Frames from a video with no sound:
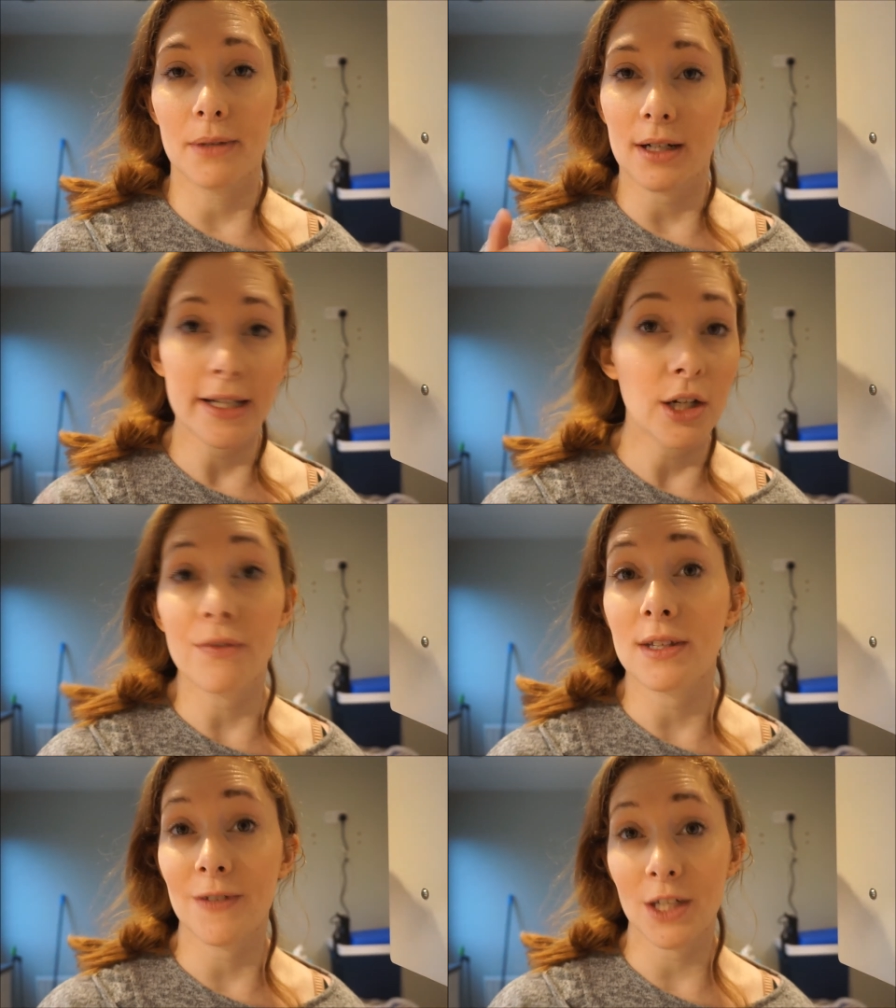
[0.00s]
Click off
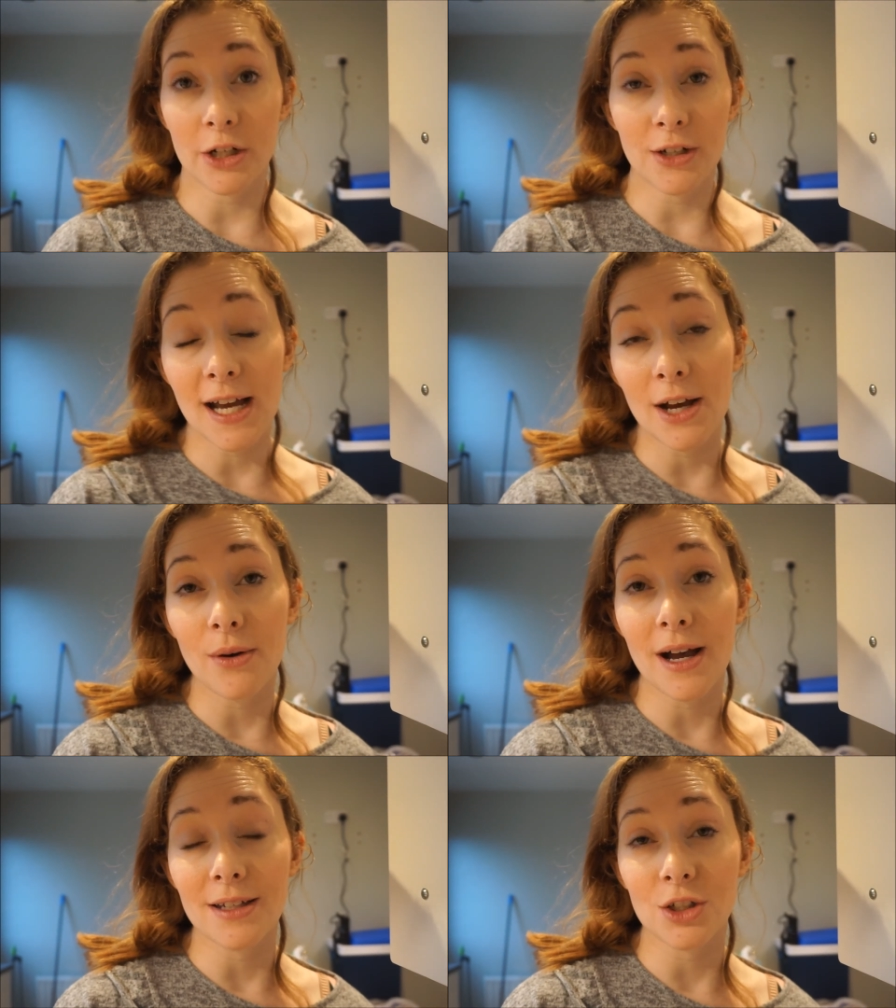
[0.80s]
this video now
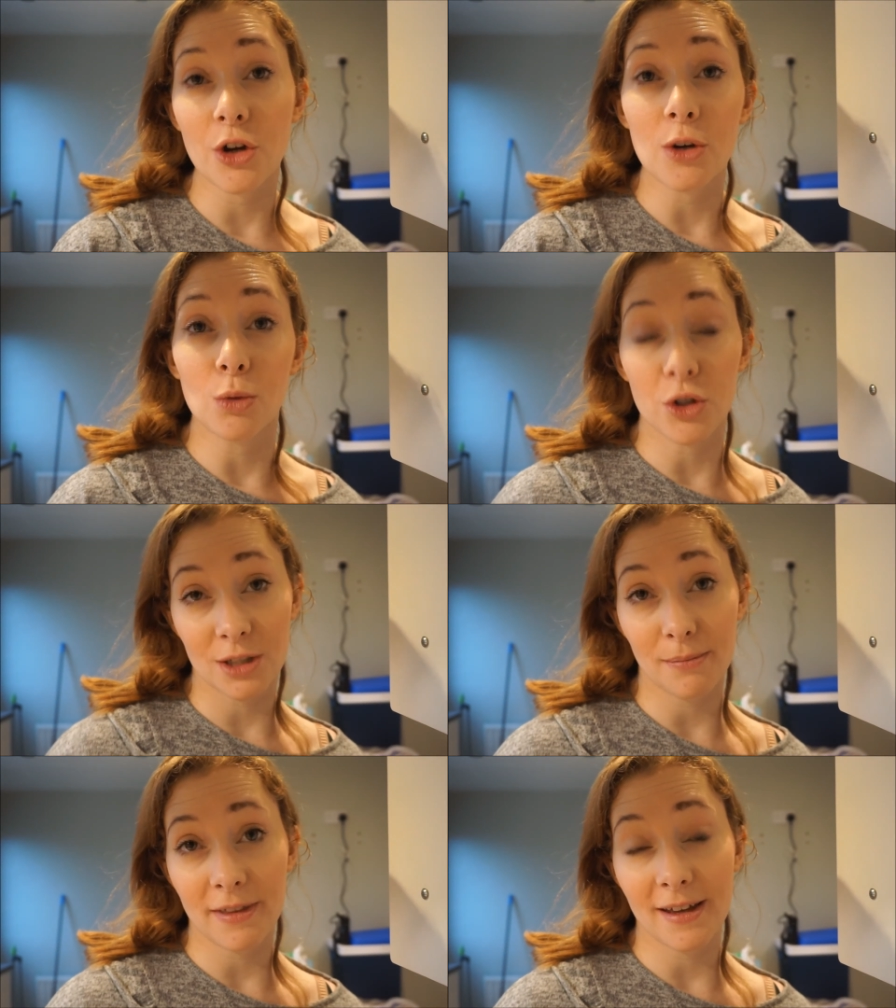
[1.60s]
and go and watch
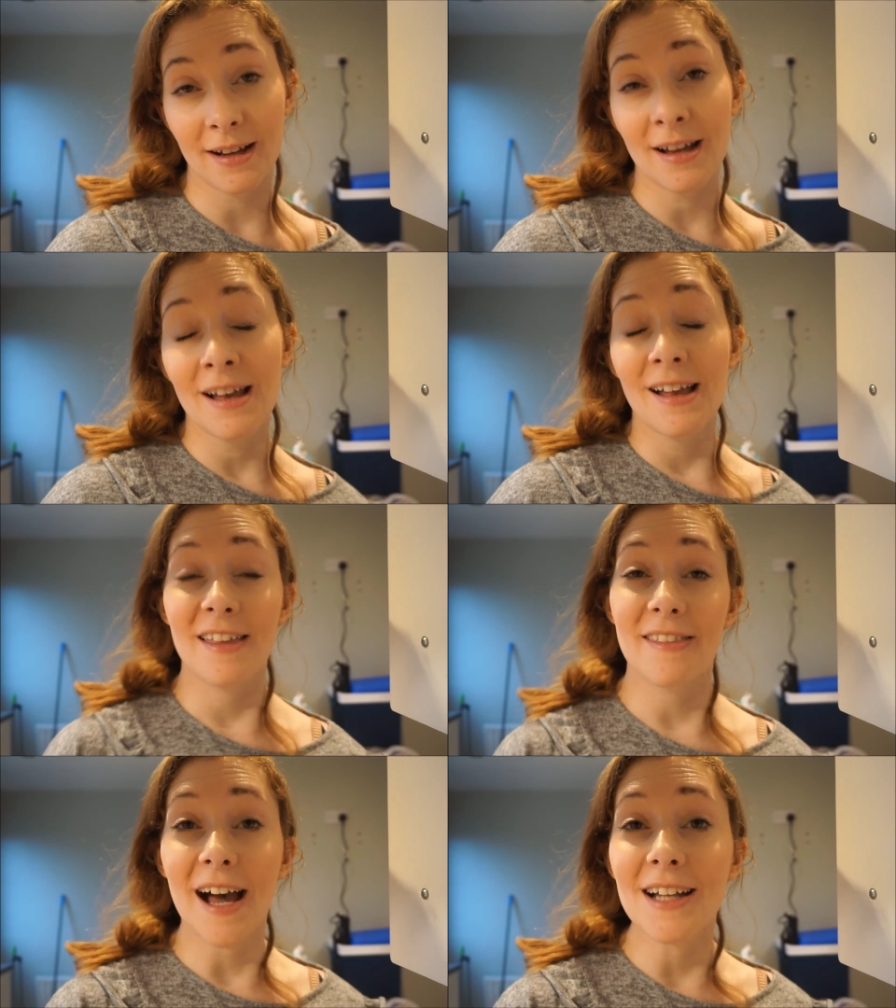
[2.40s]
something
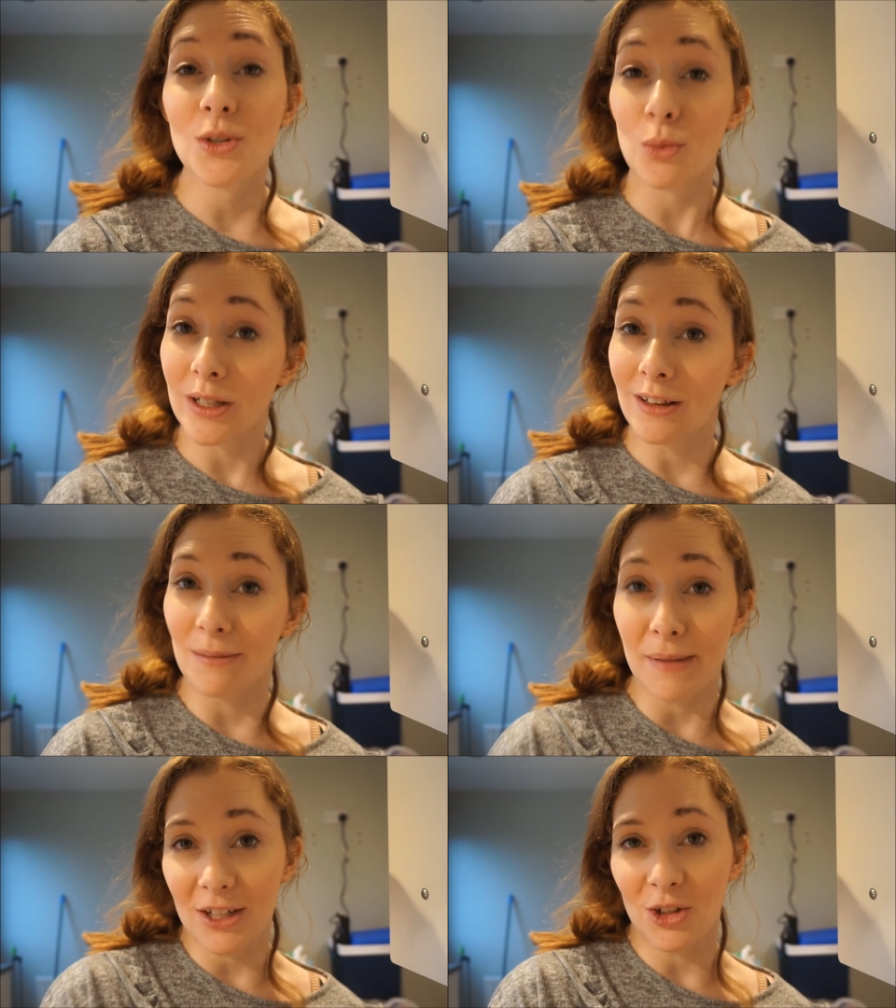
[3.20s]
that will
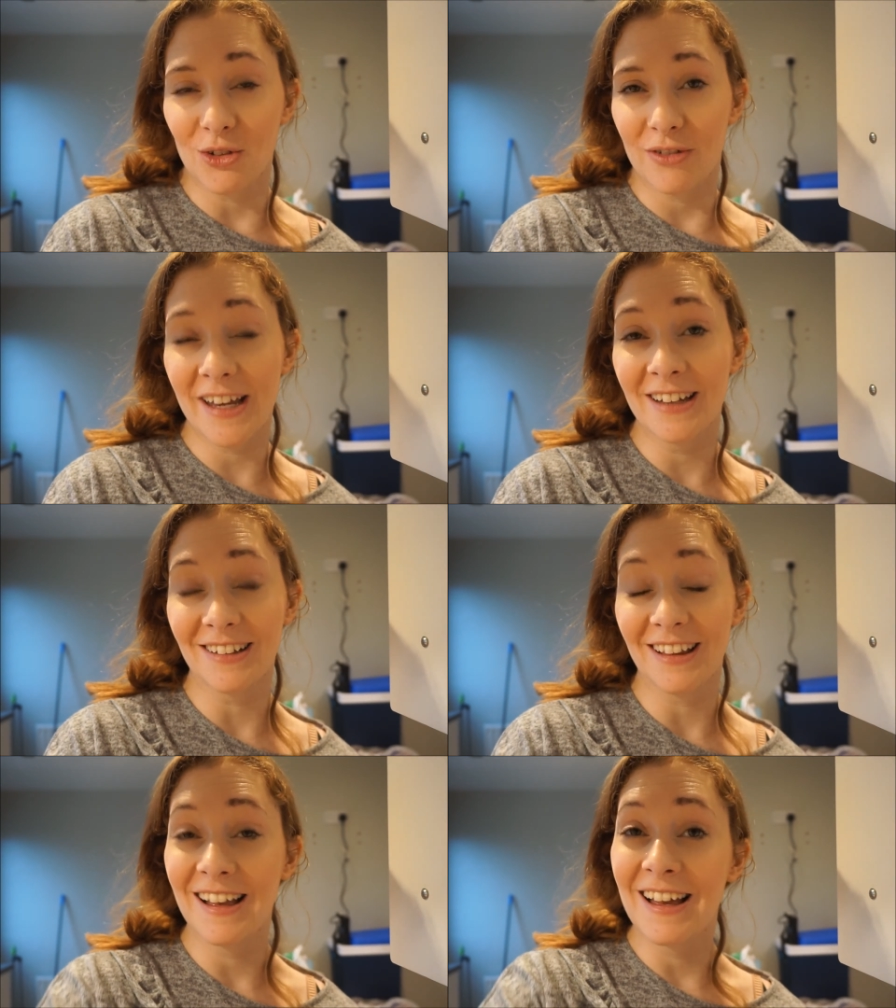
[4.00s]
make you feel